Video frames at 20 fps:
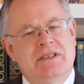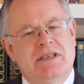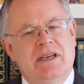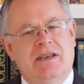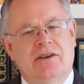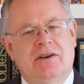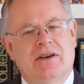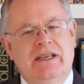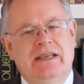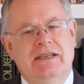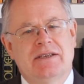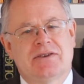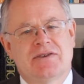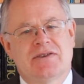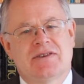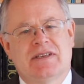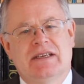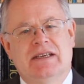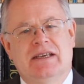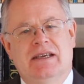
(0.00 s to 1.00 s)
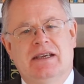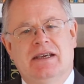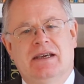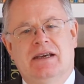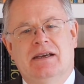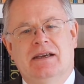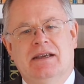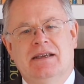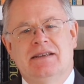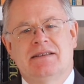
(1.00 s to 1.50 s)
particularly interesting
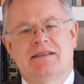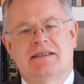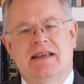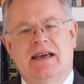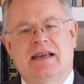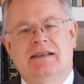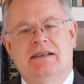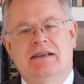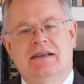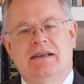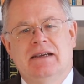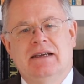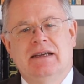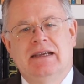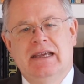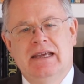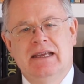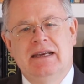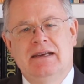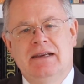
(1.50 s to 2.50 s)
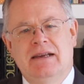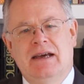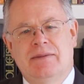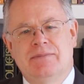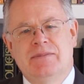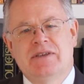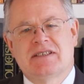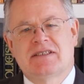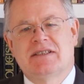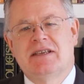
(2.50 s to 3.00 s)
here is that in
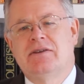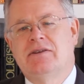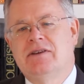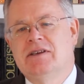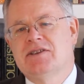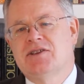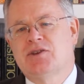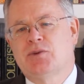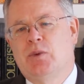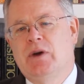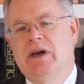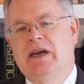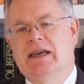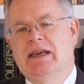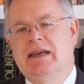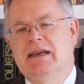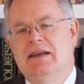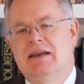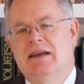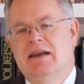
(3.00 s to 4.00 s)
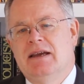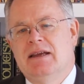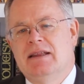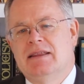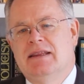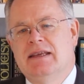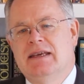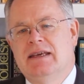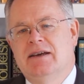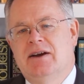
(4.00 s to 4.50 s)
a mysterious way,
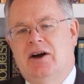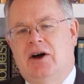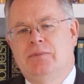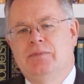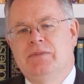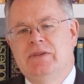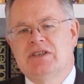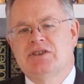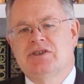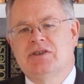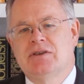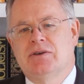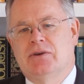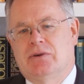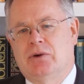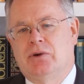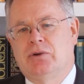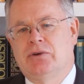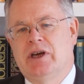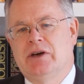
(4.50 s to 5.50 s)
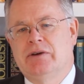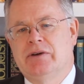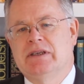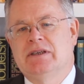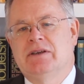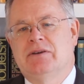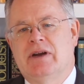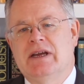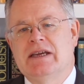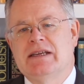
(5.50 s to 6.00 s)
the omniscient or
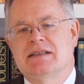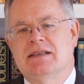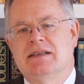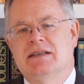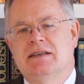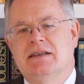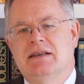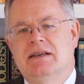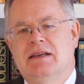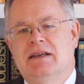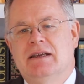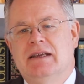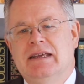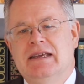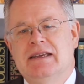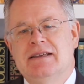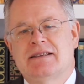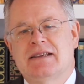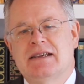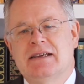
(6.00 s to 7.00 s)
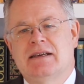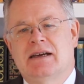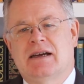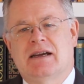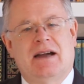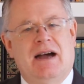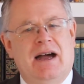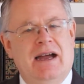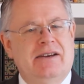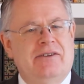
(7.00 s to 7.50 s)
all-knowing narrator is in a
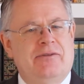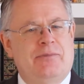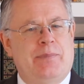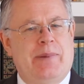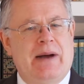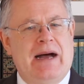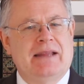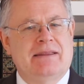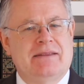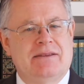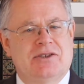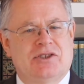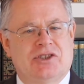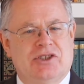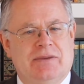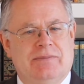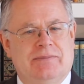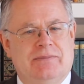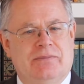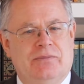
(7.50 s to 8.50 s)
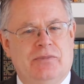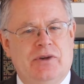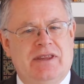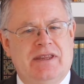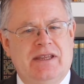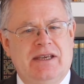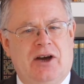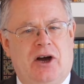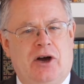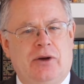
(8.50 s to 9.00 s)
kind of partnership
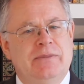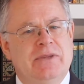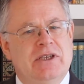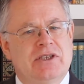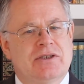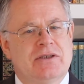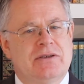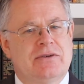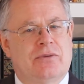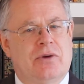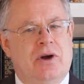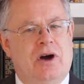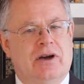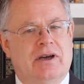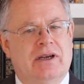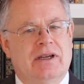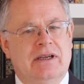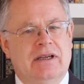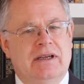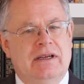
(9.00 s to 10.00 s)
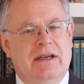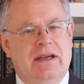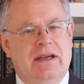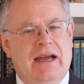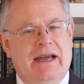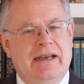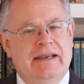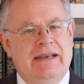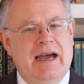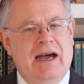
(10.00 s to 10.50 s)
with the omniscient rock
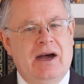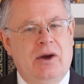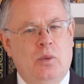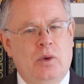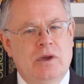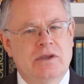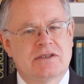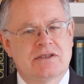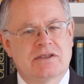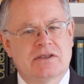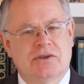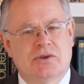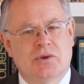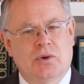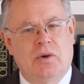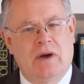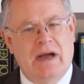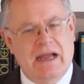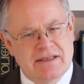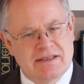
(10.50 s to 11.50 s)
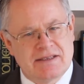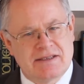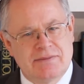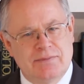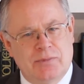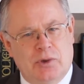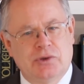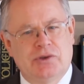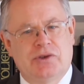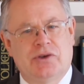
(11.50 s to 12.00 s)
and now wants to draw
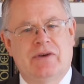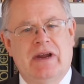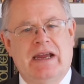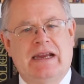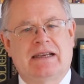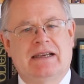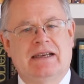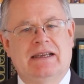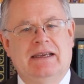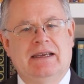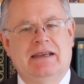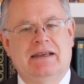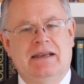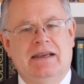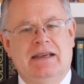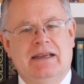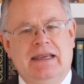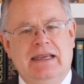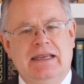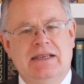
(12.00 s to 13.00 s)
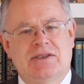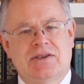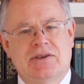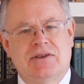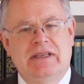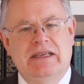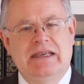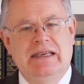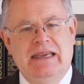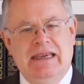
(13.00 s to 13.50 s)
us more directly into
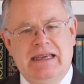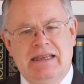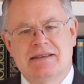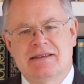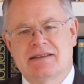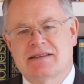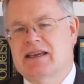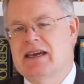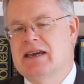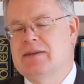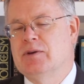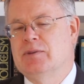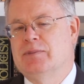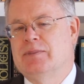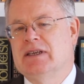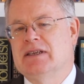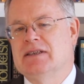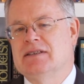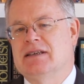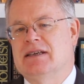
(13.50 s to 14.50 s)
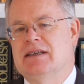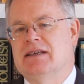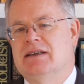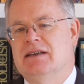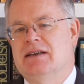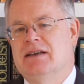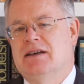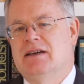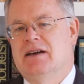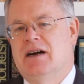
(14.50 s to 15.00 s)
the inescapability
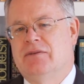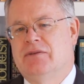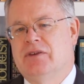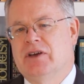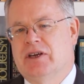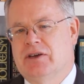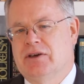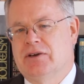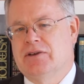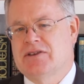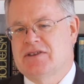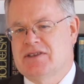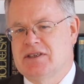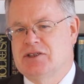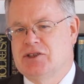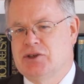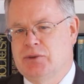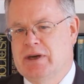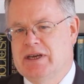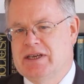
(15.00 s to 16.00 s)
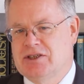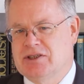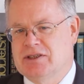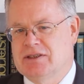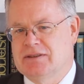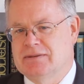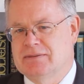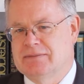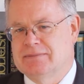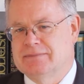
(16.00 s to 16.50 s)
of the girl's
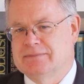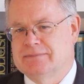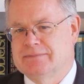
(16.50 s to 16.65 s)
situation.